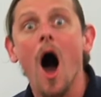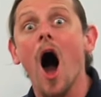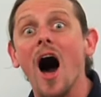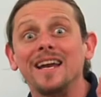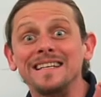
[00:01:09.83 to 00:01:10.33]

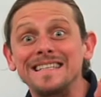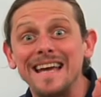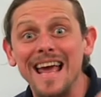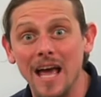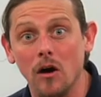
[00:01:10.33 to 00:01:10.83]

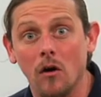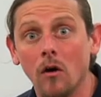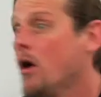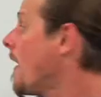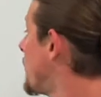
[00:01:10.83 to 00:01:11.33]
until
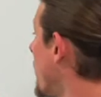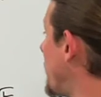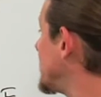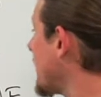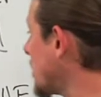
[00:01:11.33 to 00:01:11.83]
the
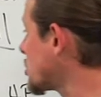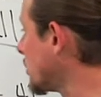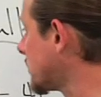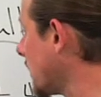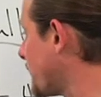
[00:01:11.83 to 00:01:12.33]
potential
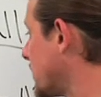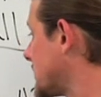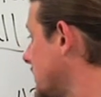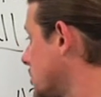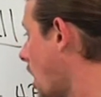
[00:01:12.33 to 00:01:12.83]

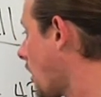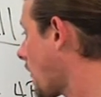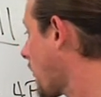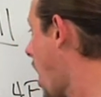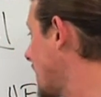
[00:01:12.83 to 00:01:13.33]
differences
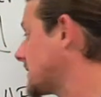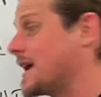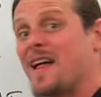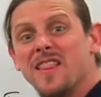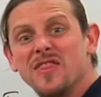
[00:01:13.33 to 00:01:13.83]
across
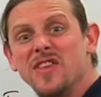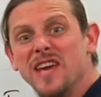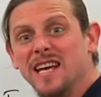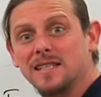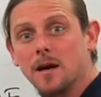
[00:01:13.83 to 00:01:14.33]

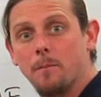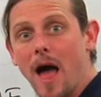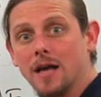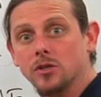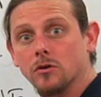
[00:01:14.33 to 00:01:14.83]
these
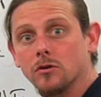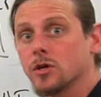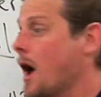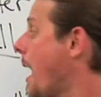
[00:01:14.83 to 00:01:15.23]
capacitors